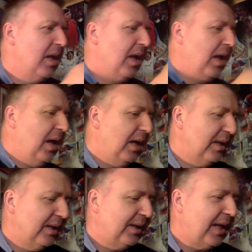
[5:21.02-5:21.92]

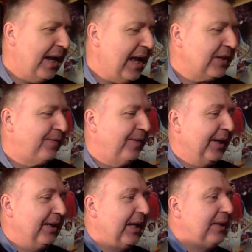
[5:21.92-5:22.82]
The next
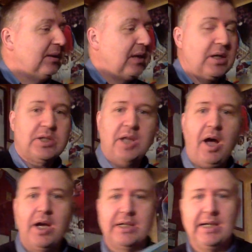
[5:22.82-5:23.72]
thing then I
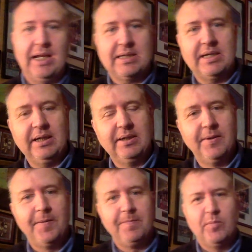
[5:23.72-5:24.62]
started collecting,
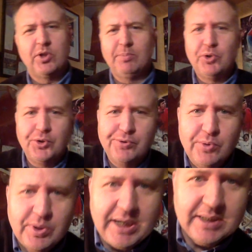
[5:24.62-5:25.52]
which I'm sure
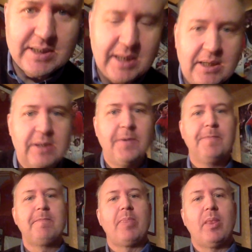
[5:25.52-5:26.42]
all kids did,
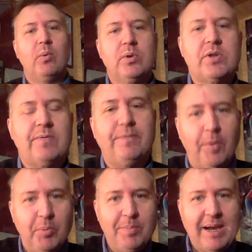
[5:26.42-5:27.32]
was
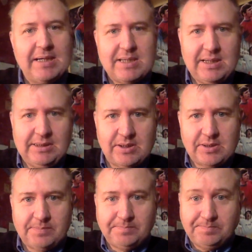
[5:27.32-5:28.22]
football magazines.